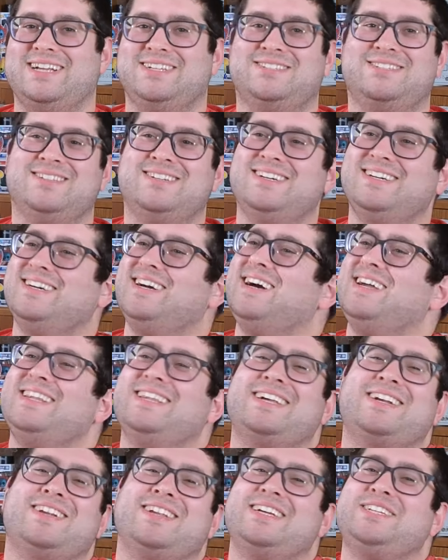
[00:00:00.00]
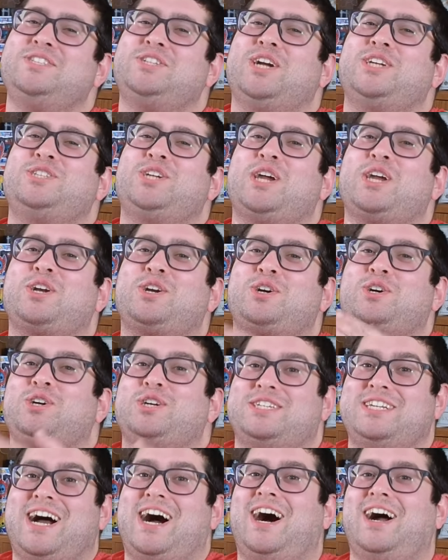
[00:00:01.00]
literally, JJ could
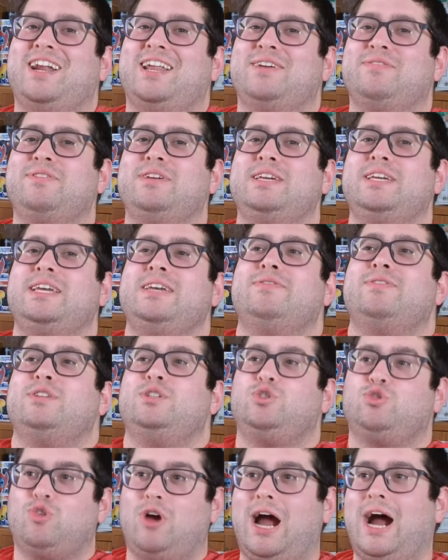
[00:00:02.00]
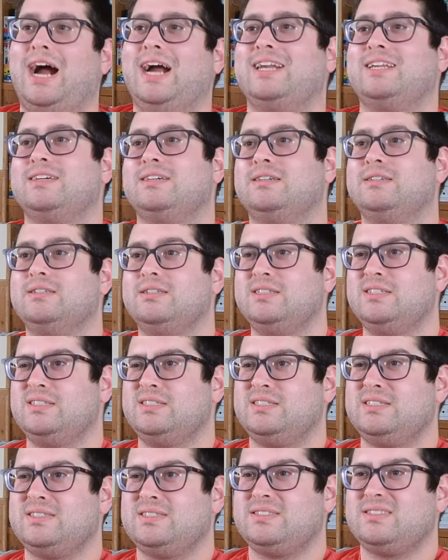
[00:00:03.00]
not if he even tried.
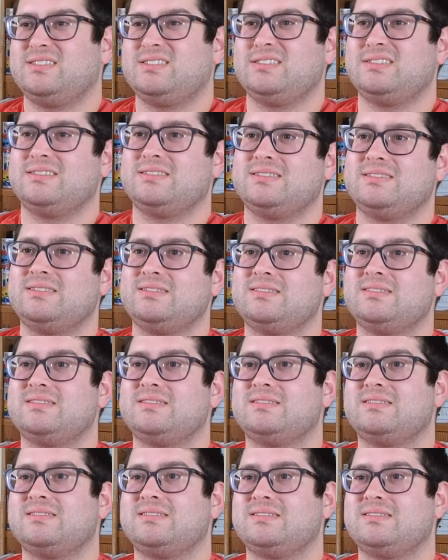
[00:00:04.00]
turn. Yeah, we'll